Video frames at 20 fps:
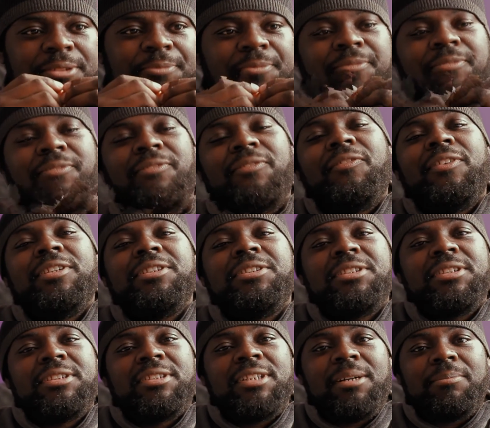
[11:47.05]
I'm gonna finish
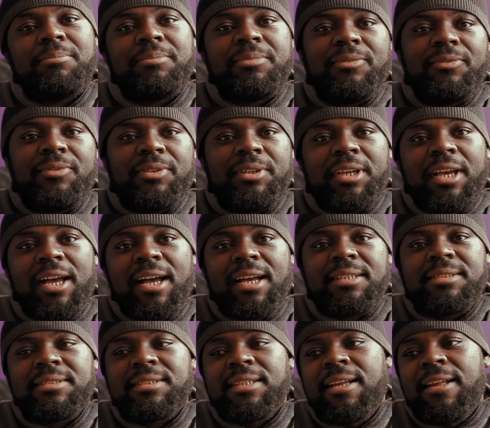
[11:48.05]
this up for you
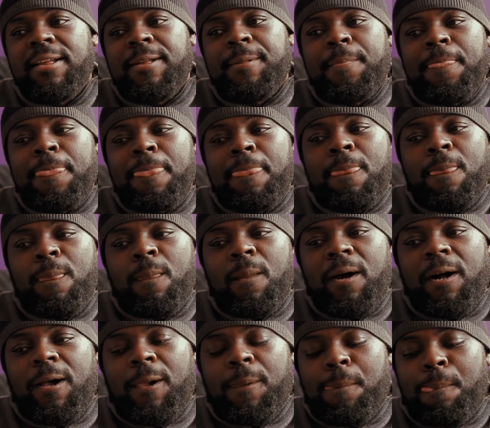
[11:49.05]
guys,
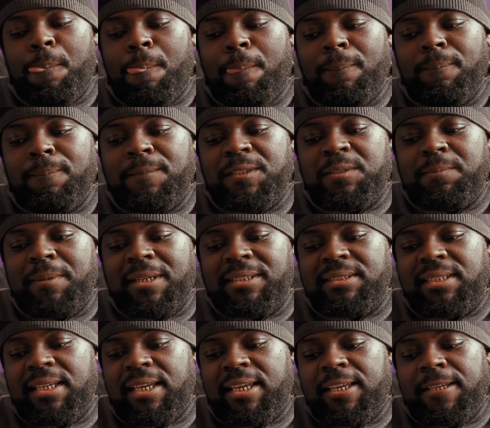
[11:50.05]
um, just by
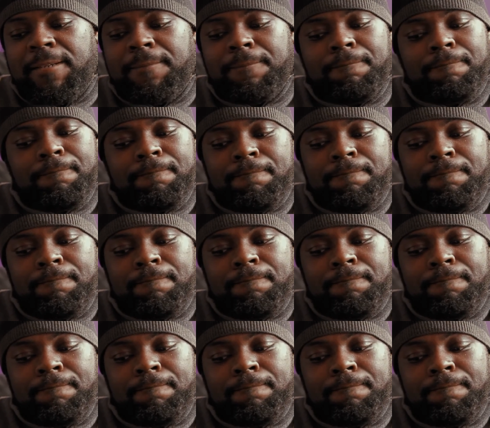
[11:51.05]
saying,